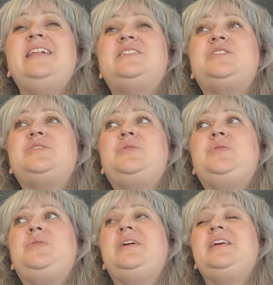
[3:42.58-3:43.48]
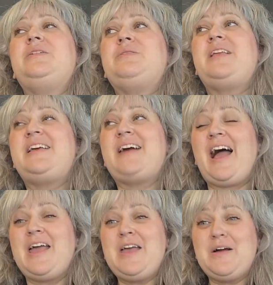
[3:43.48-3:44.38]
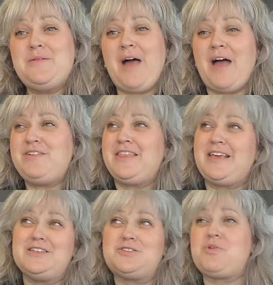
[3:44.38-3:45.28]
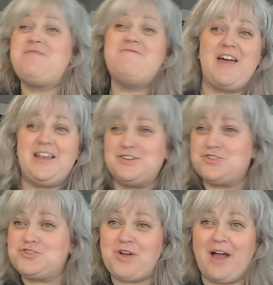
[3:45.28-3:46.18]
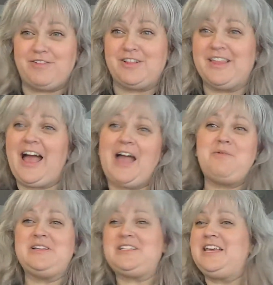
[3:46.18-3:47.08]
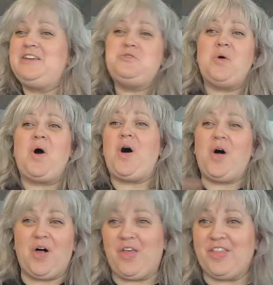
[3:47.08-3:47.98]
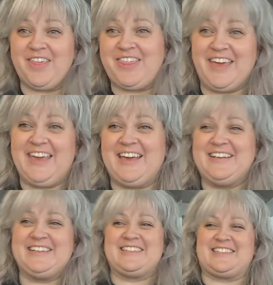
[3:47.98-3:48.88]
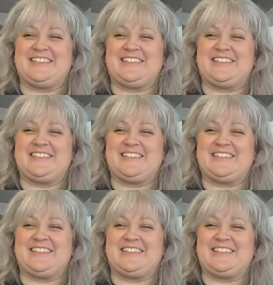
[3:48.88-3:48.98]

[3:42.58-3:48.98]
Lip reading: so, like I am having like this revenge travel. Like I want to do all the things